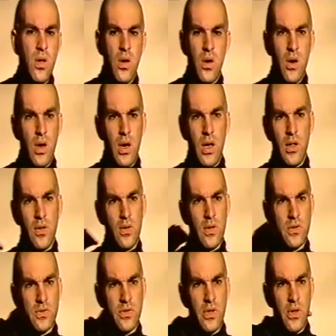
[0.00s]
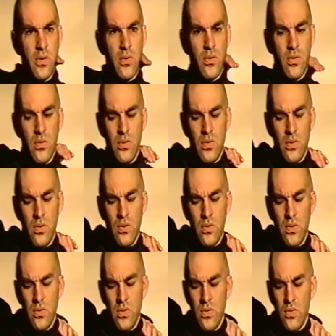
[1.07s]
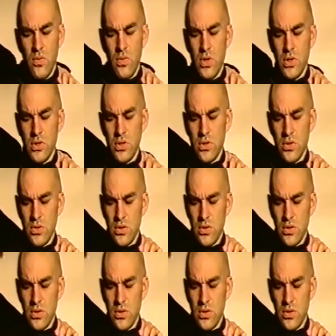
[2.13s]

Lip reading: I don't understand Russian.